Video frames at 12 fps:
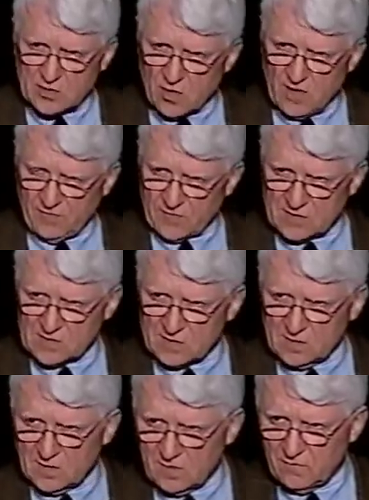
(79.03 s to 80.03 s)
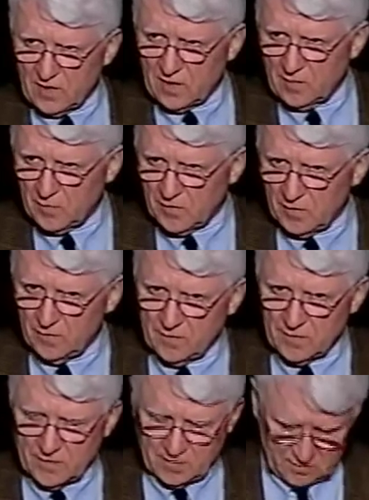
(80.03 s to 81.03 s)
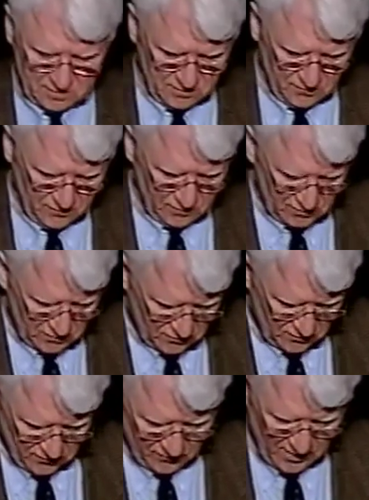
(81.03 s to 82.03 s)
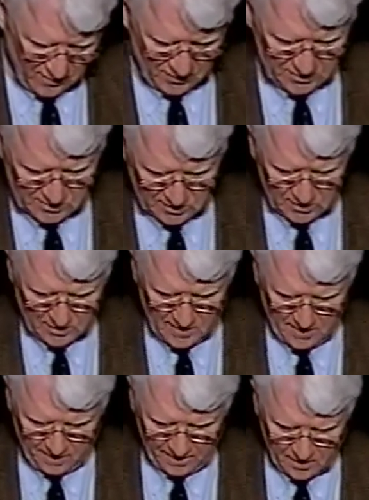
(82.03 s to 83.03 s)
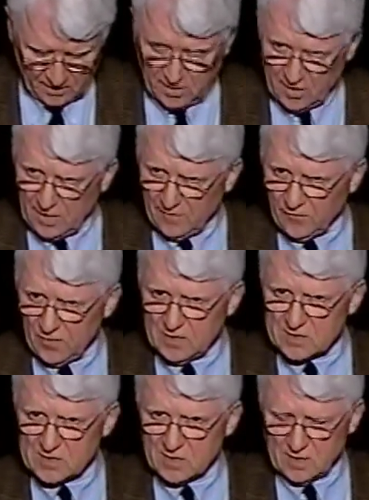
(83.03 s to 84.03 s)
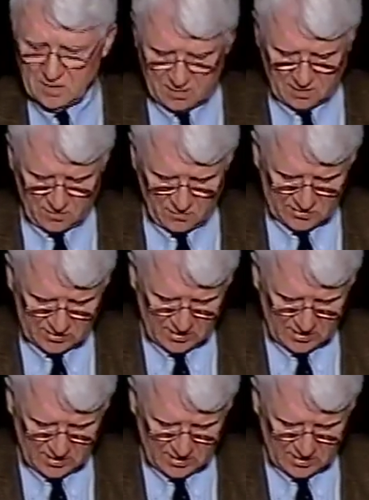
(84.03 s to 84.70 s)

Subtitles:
office and available to families and athletes and others,